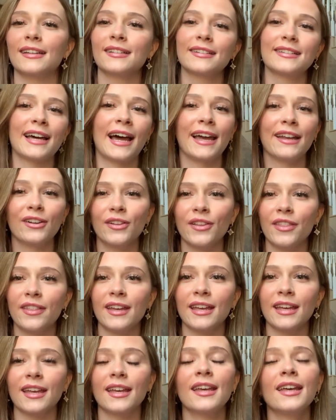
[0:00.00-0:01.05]
title
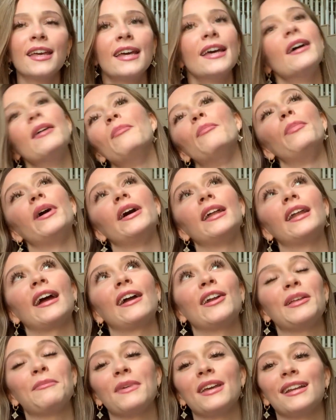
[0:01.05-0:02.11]
thing. But I
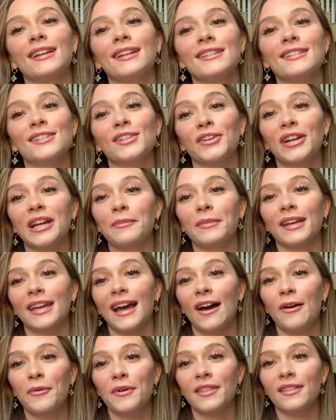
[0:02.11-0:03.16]
already made an Instagram
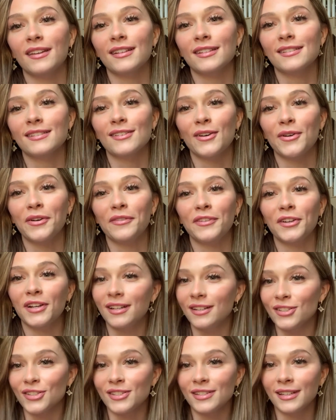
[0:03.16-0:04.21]
account with it, so if you're
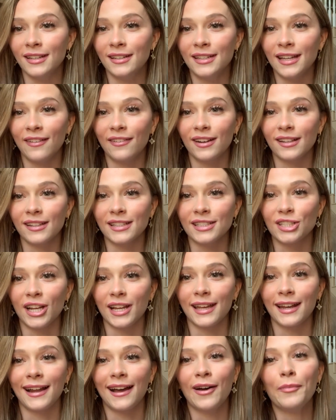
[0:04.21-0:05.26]
interested, definitely check
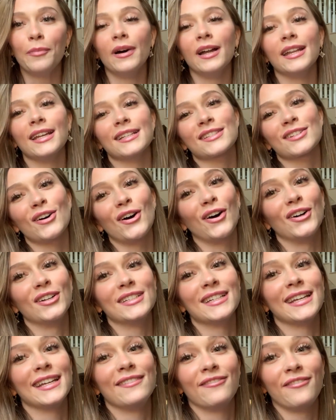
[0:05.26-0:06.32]
it out. But it's called
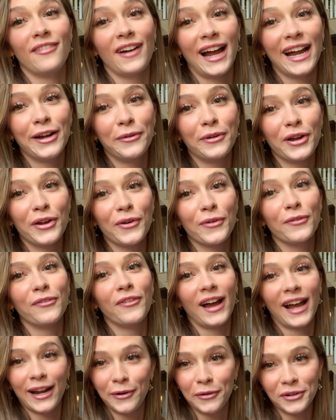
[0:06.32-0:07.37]

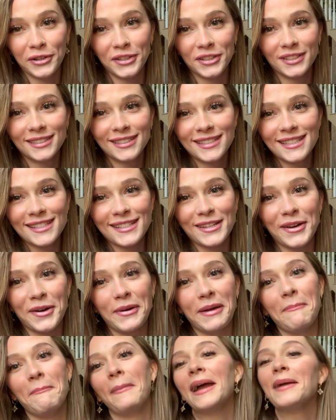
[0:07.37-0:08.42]
EnviroViral, so
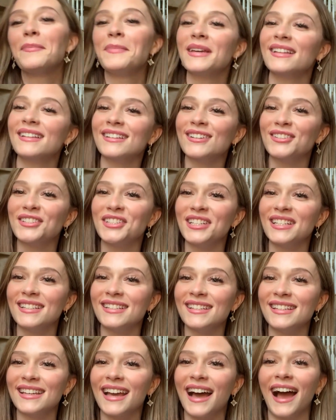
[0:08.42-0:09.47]
it might be a little
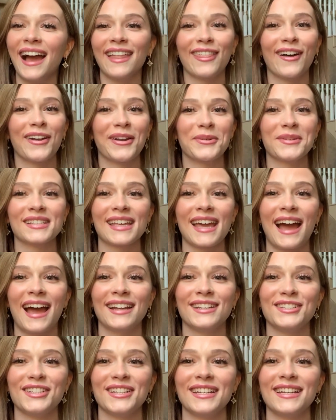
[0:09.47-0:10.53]
cheesy. I thought it was
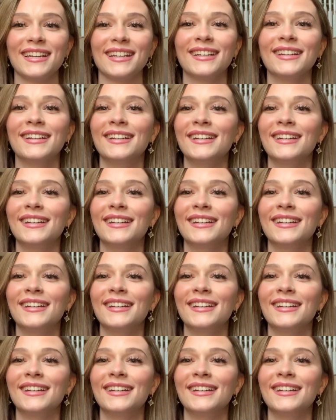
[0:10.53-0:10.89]
catchy.